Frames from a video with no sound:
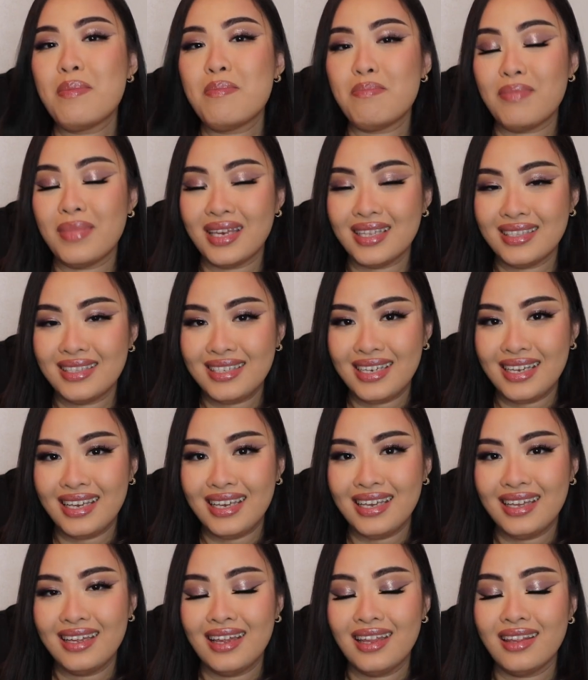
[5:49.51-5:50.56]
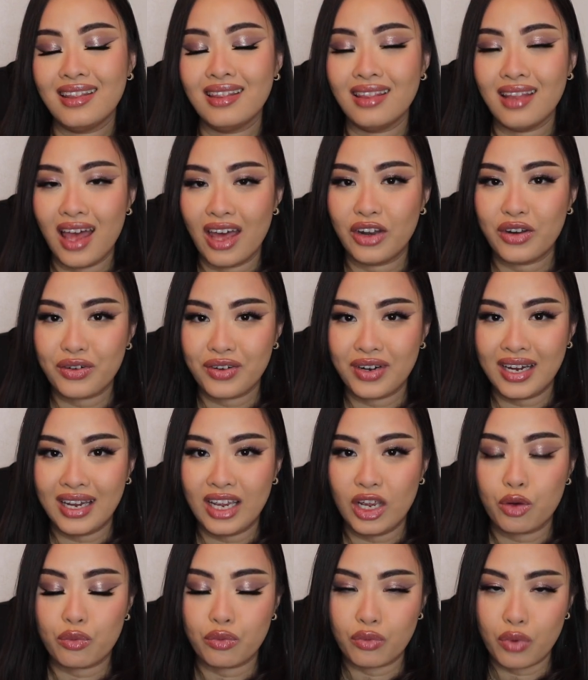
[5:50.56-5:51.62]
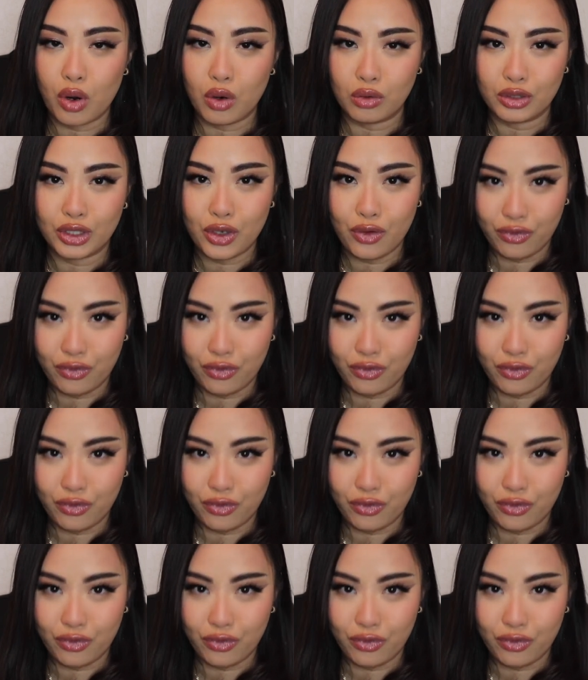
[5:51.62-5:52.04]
minty, leathery rose